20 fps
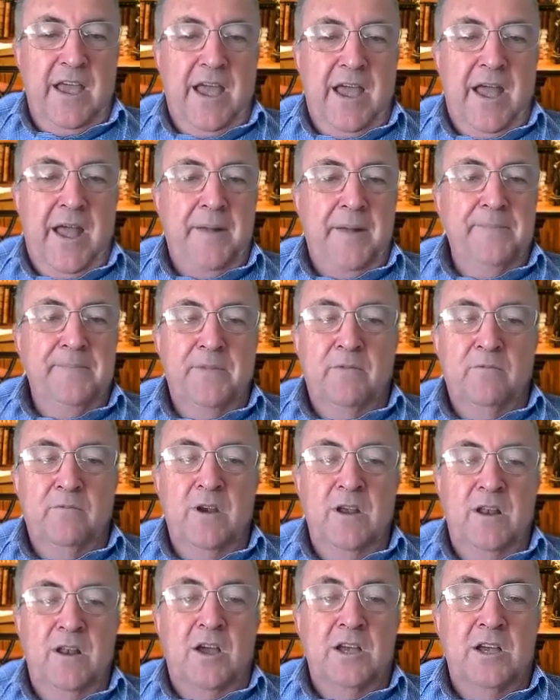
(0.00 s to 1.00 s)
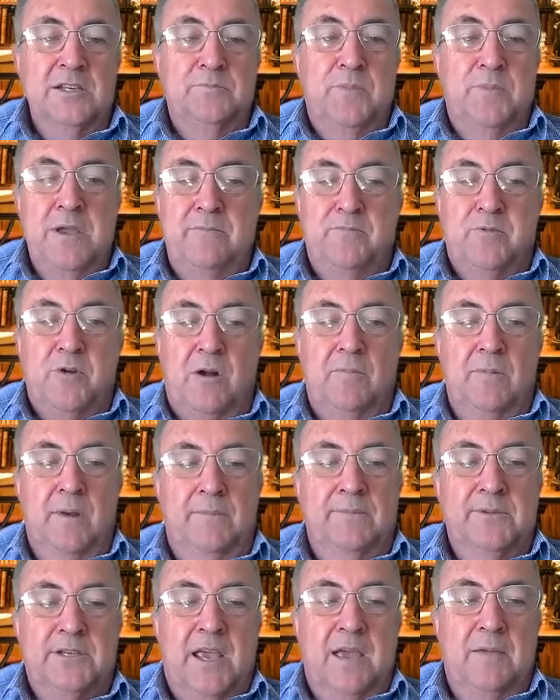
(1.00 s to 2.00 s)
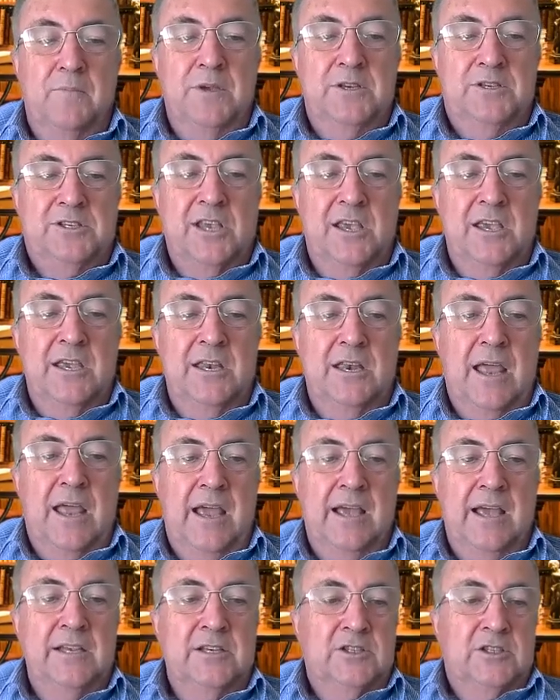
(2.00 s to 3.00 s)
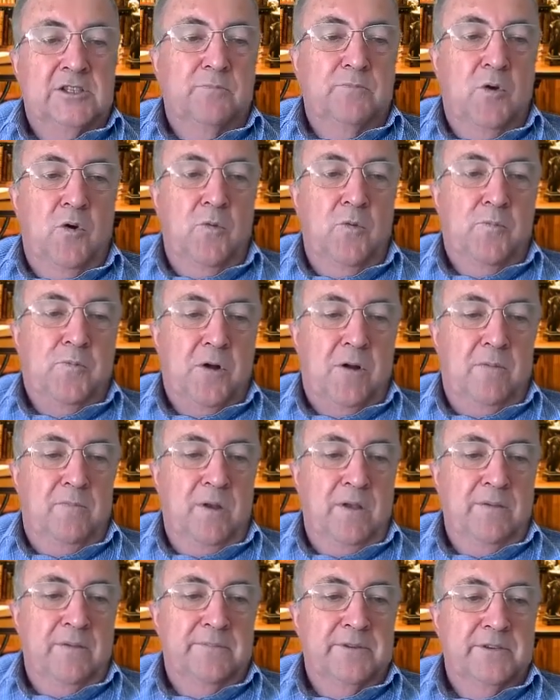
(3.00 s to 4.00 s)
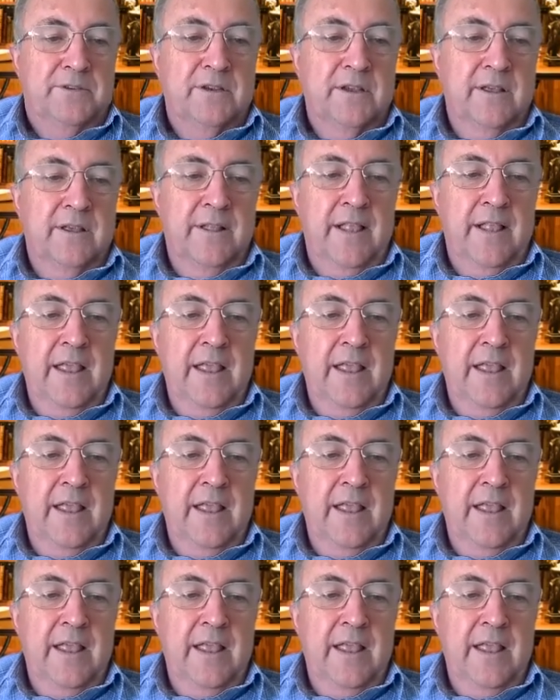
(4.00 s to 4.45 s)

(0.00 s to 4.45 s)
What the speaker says: Realize big problems can be seen as small problems.